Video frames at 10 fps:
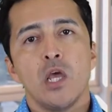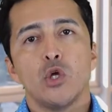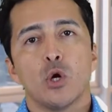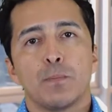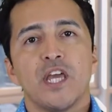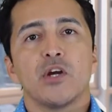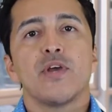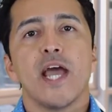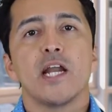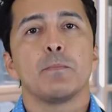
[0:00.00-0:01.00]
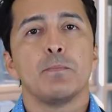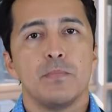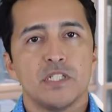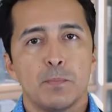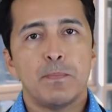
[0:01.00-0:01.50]
your pancreatic
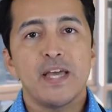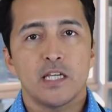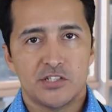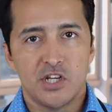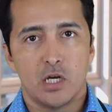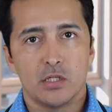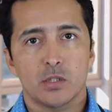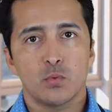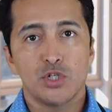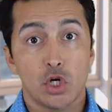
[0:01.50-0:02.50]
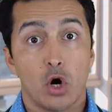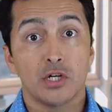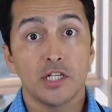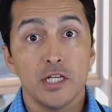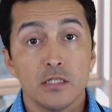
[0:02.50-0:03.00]
beta cells, which are
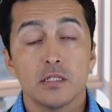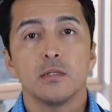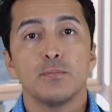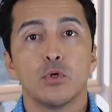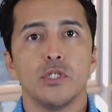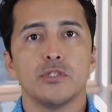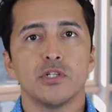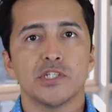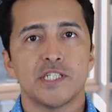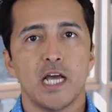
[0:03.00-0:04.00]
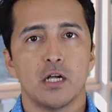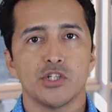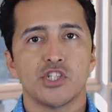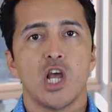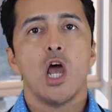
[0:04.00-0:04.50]
the insulin producing cells,